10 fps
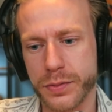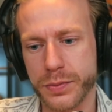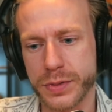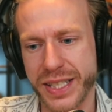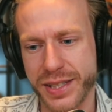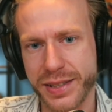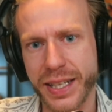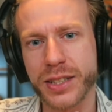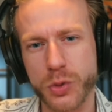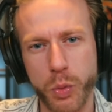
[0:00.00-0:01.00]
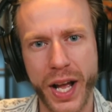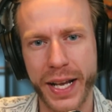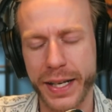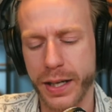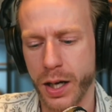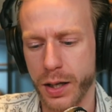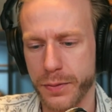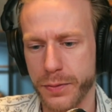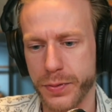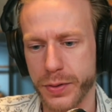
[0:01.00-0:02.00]
distinct way
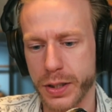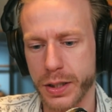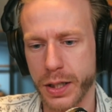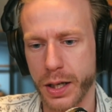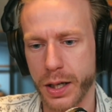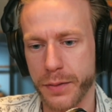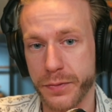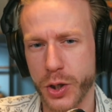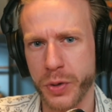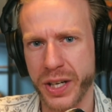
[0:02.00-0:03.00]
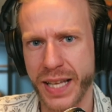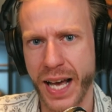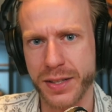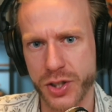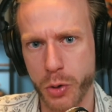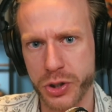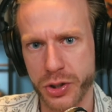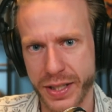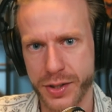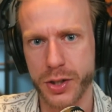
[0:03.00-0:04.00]
of viewing that
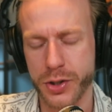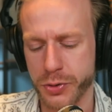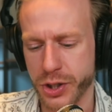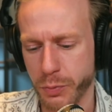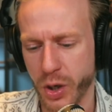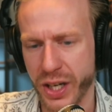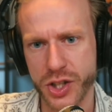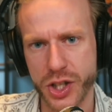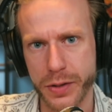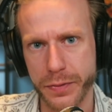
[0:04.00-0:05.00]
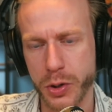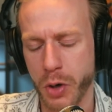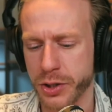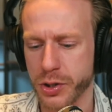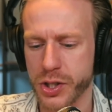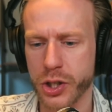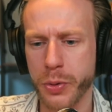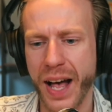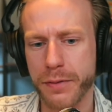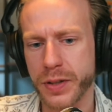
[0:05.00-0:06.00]
social institution when it's just a few hundred. So you
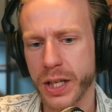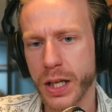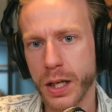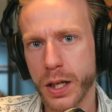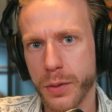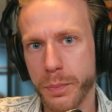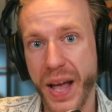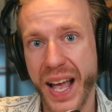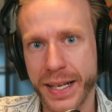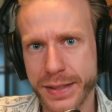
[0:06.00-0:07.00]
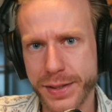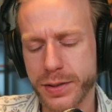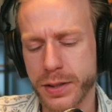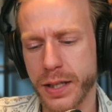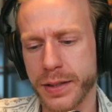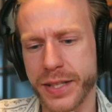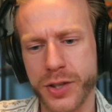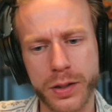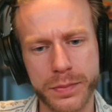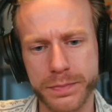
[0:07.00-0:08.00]
have bands. These
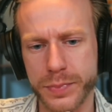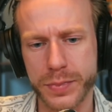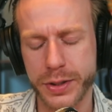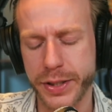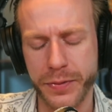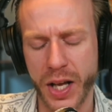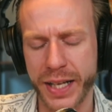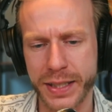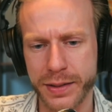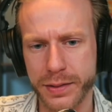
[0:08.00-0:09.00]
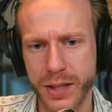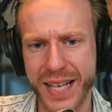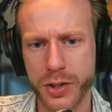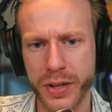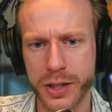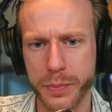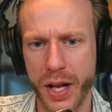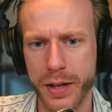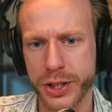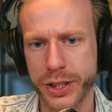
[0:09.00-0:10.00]
are defined in classical
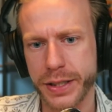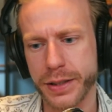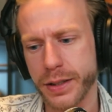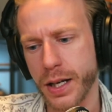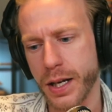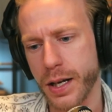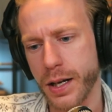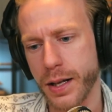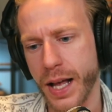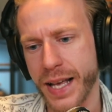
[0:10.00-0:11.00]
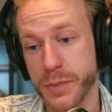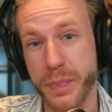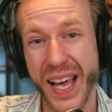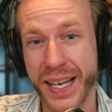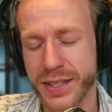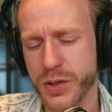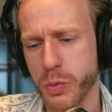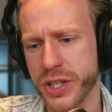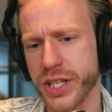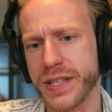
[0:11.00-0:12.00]
anthropology as bands,
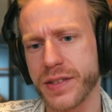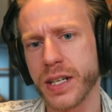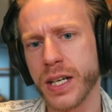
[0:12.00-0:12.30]
which is